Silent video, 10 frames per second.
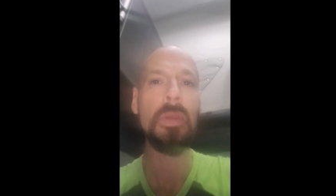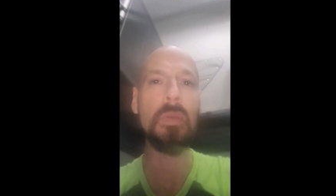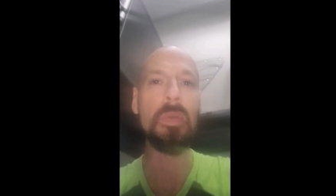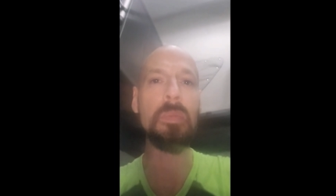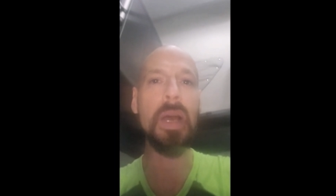
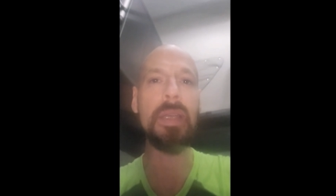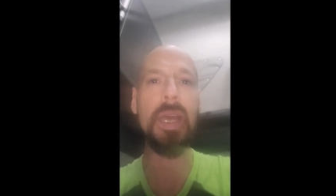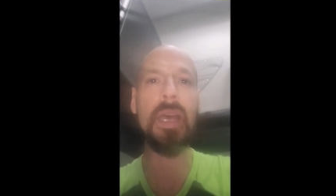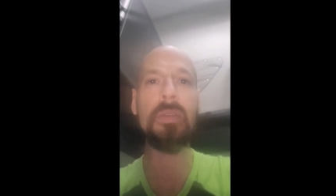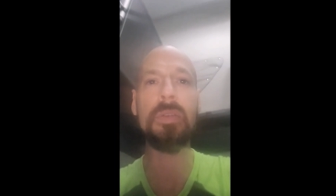It was my
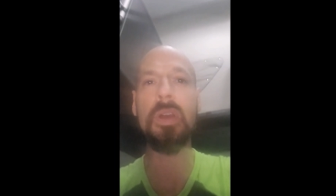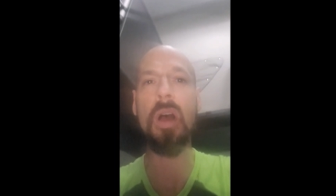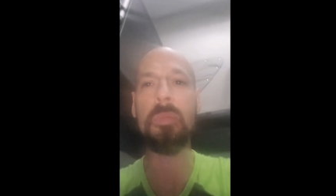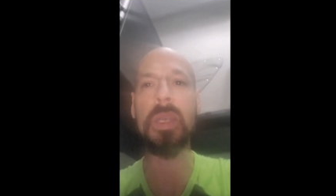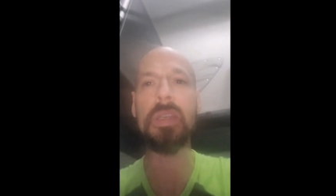dad who
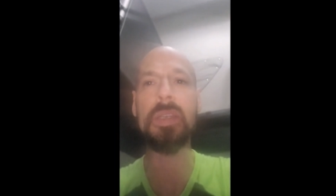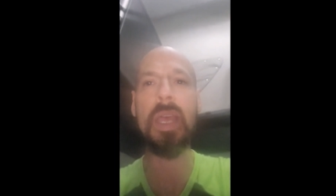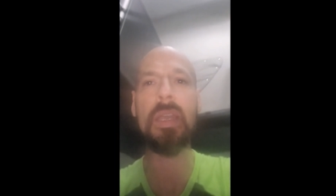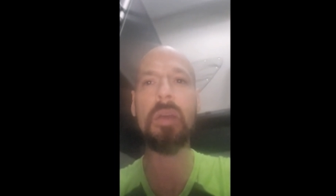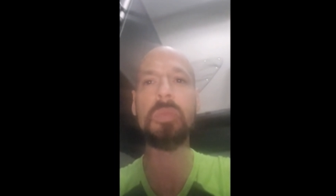taught me to
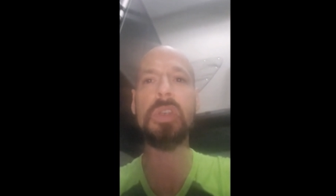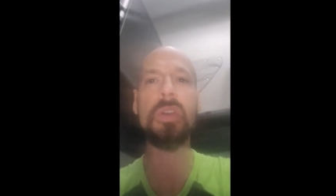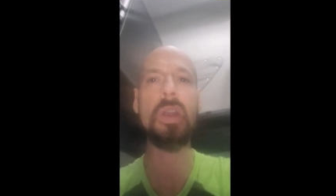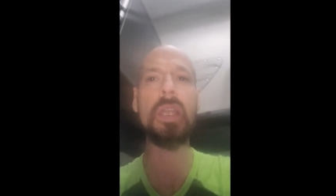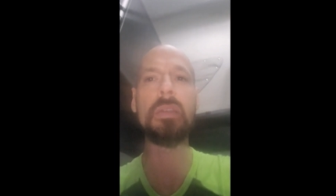stand up
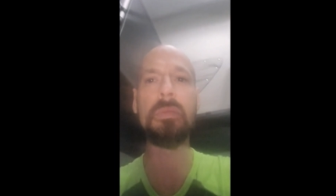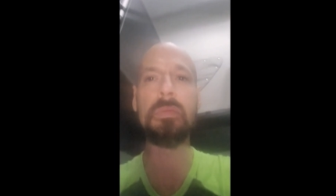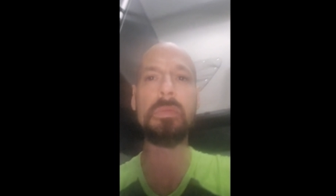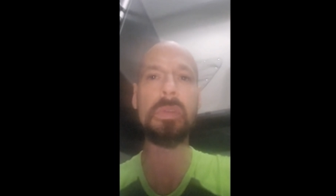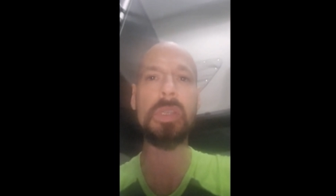straight,
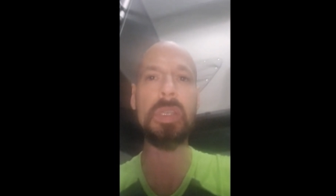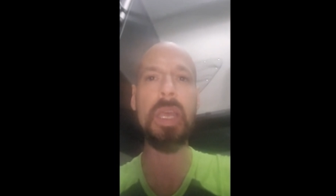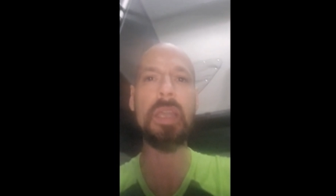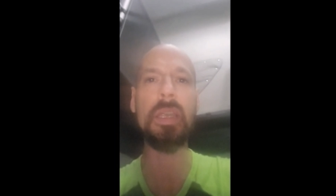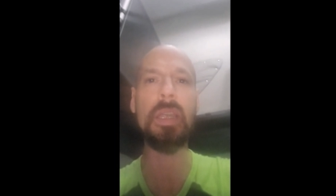to
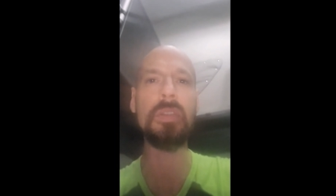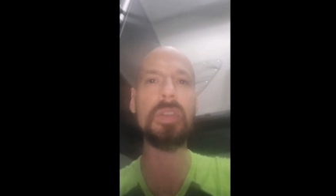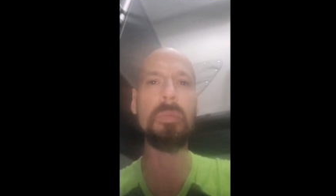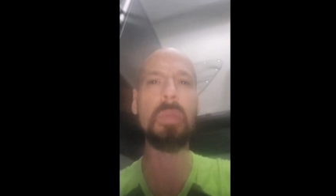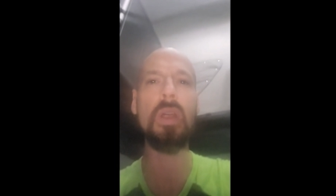stand
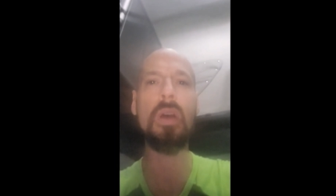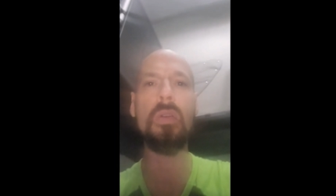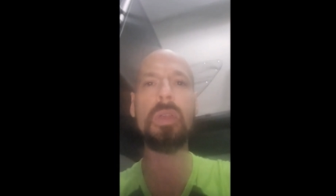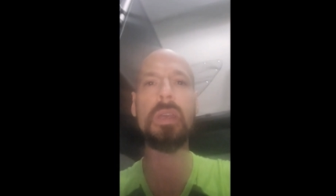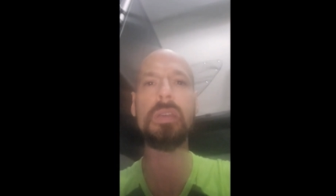against the blow
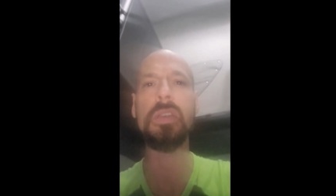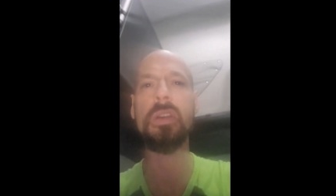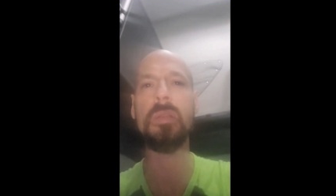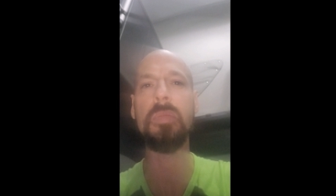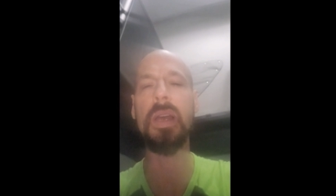that is
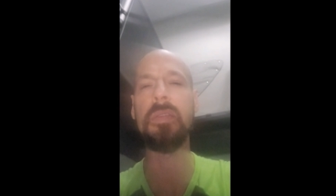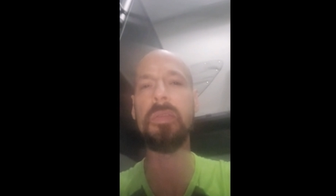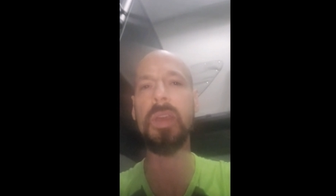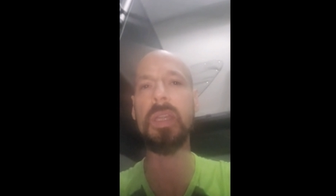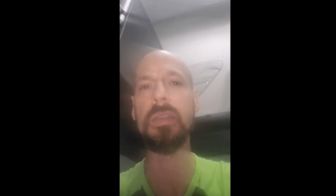struck by
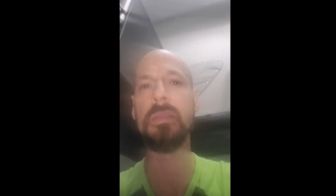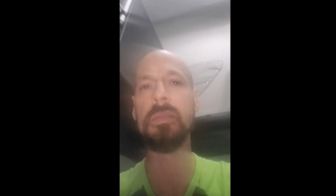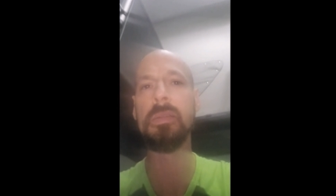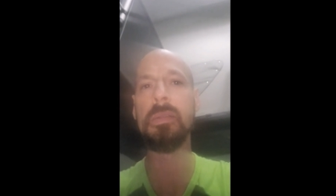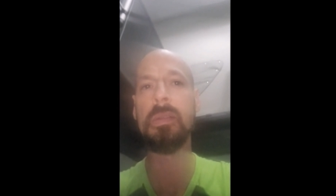fate,
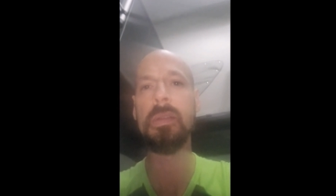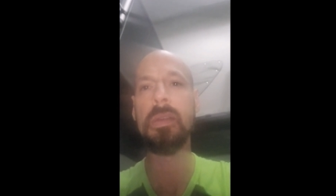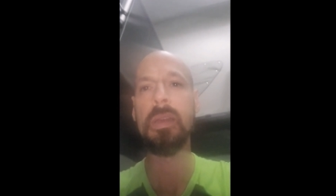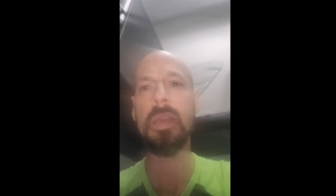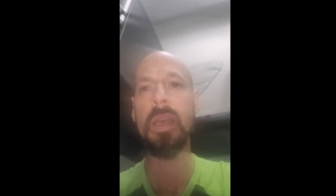
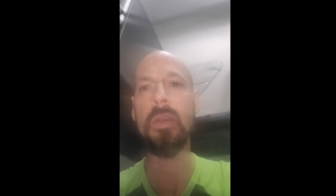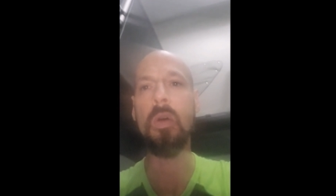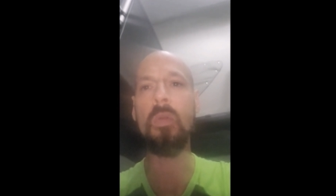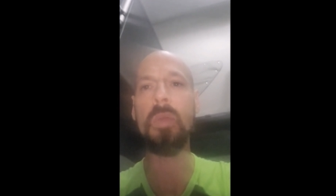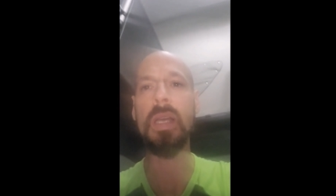and
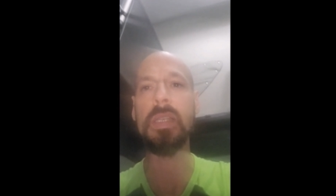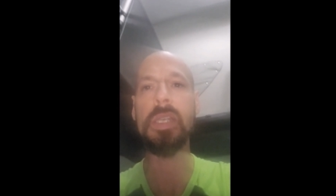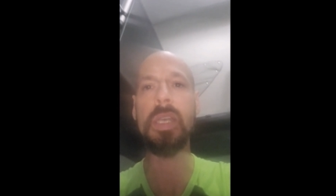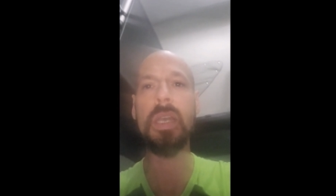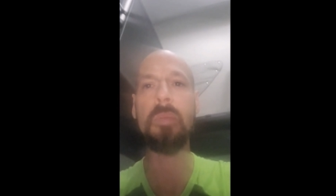hold my
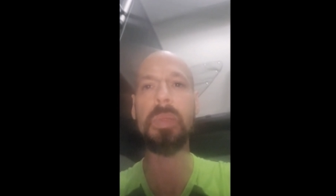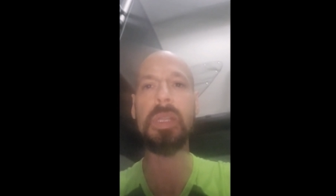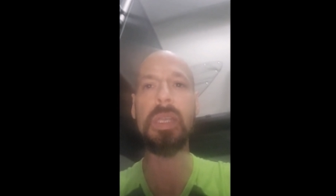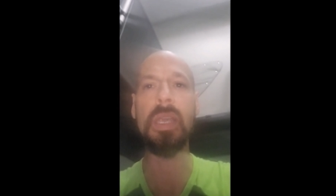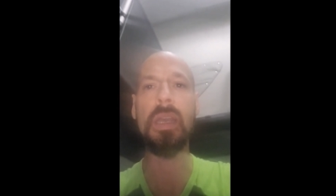chin up in
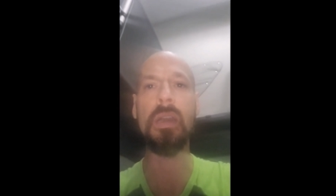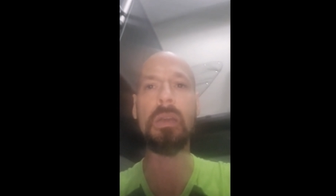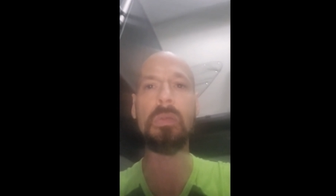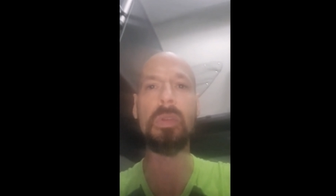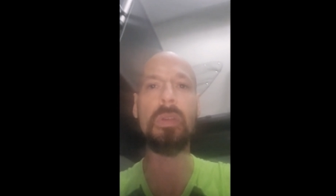the
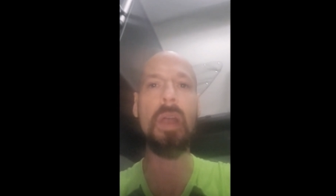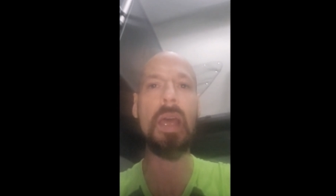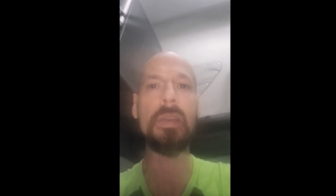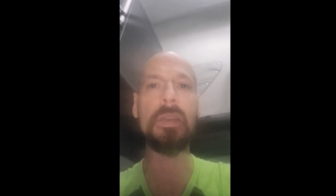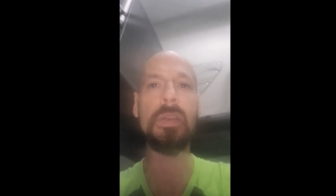air with
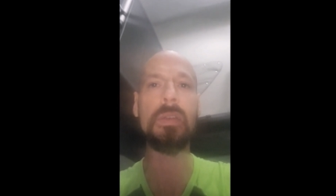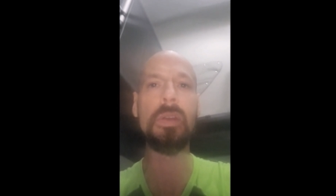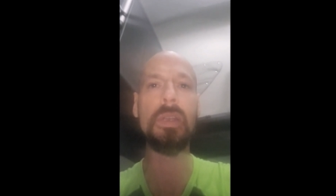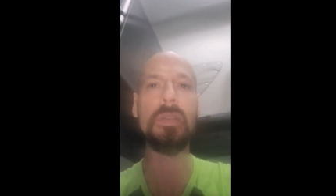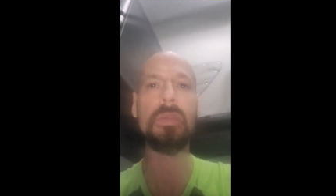gratitude
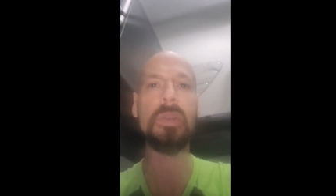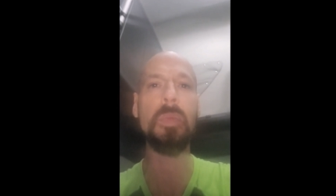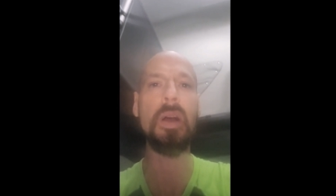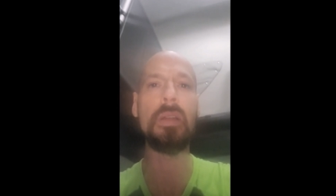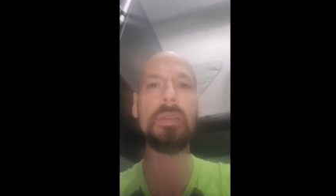as a
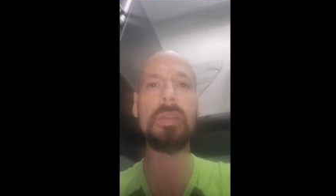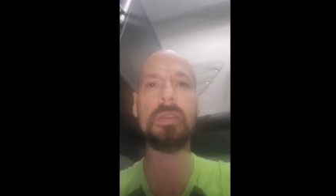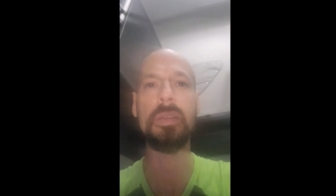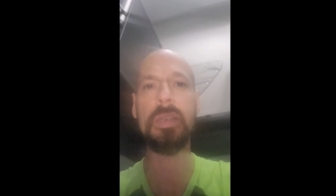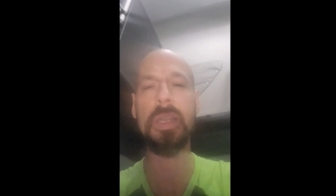response
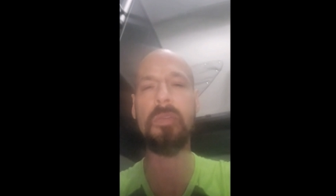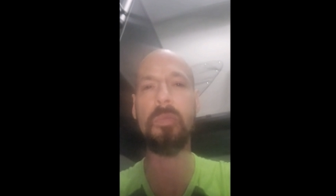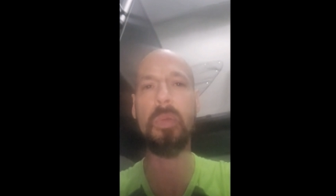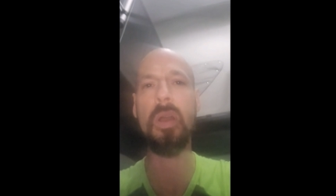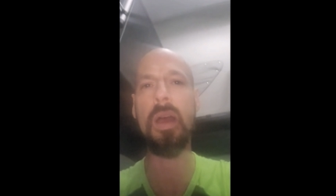instead
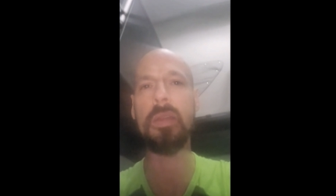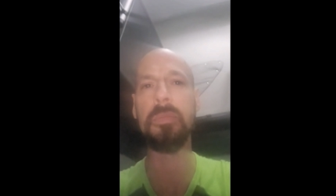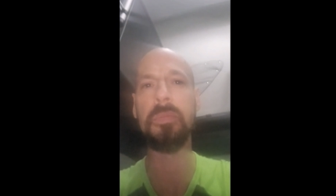of pride.